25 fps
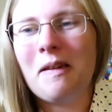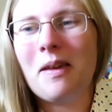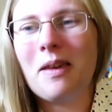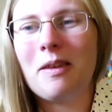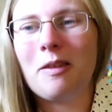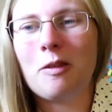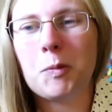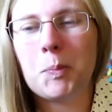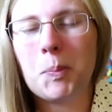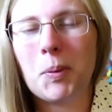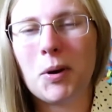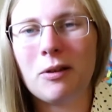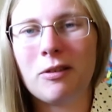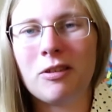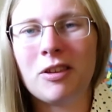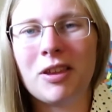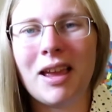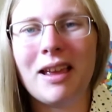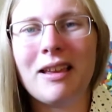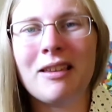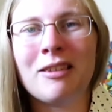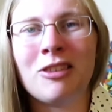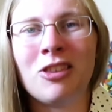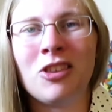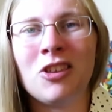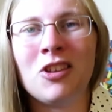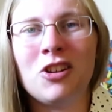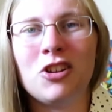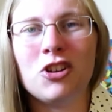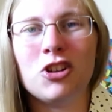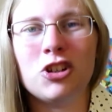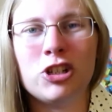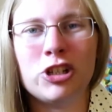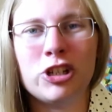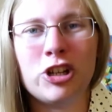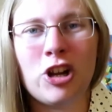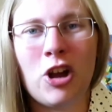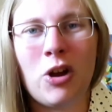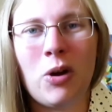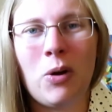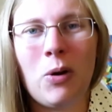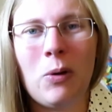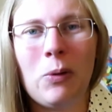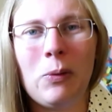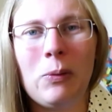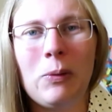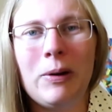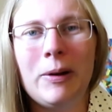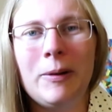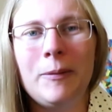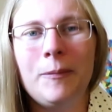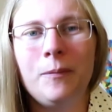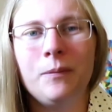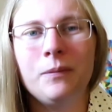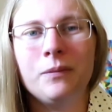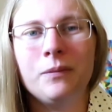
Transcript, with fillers: is precisely to show